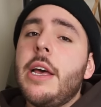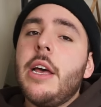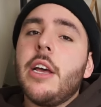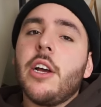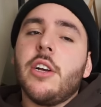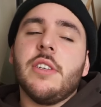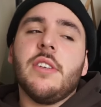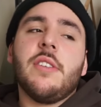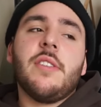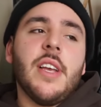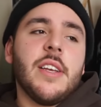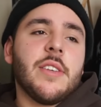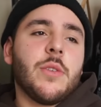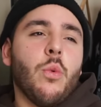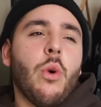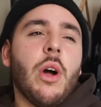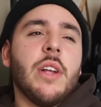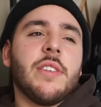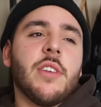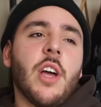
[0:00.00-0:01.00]
because the season
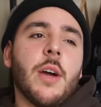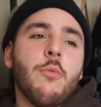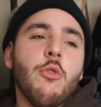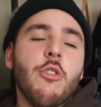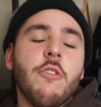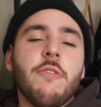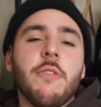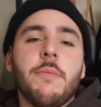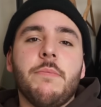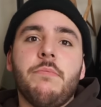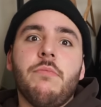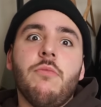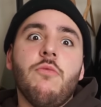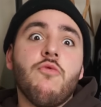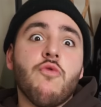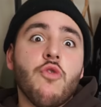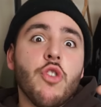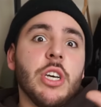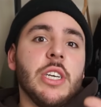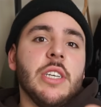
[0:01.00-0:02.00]
one's like more of
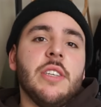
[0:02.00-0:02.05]
a really